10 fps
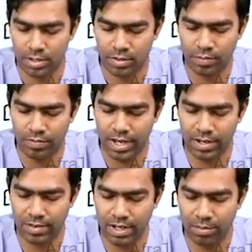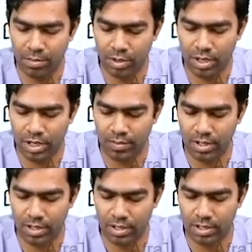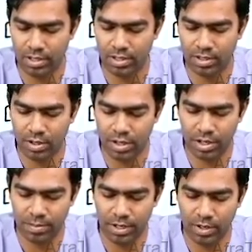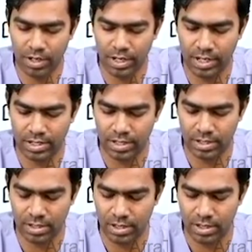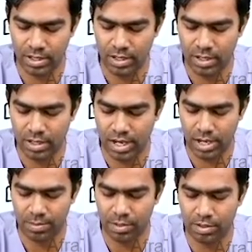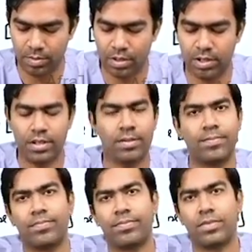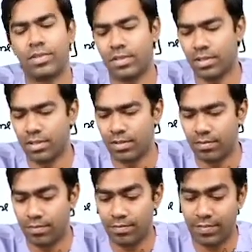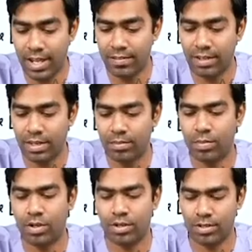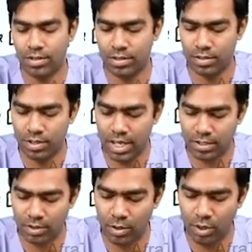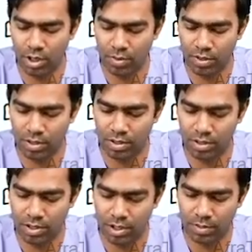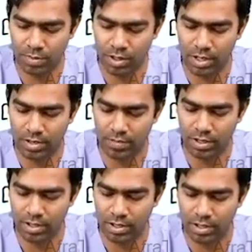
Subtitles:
So very, very important event. This is called a medullary interstitial hyperosmolarity. Very, very important. So as you go down, the osmolarity will